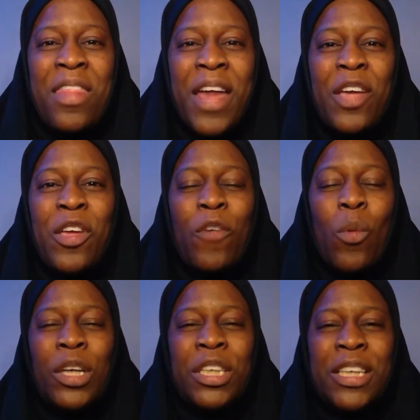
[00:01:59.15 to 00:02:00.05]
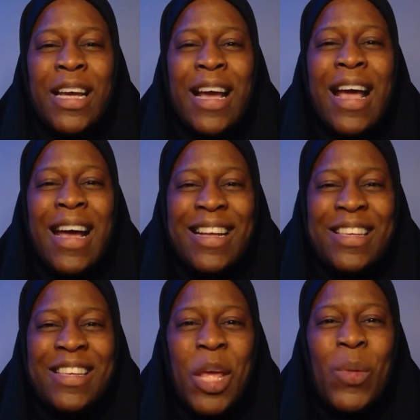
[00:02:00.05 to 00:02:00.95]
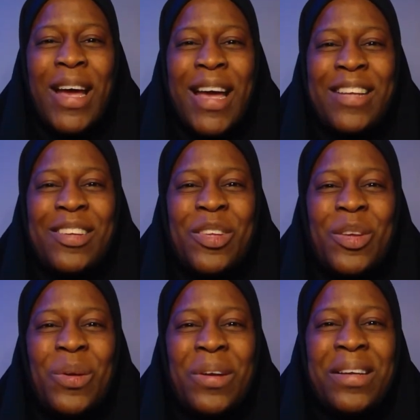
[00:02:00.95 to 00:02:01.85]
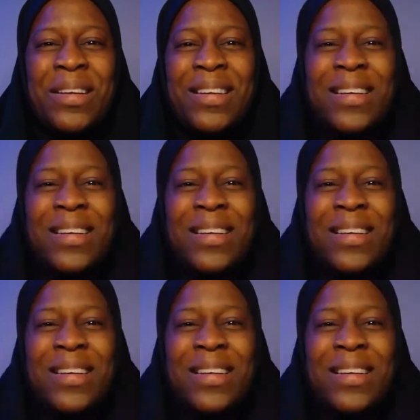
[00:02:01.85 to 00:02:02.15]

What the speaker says: Thank you for watching and see you again soon.